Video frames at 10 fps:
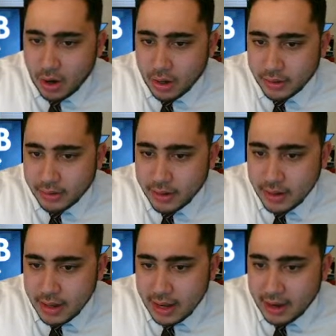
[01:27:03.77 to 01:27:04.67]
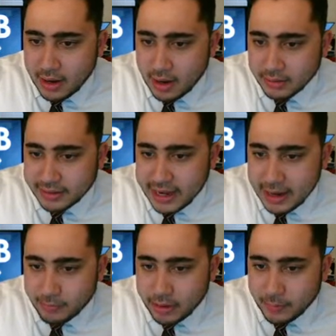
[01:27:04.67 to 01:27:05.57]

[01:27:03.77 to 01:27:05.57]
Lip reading: on camera.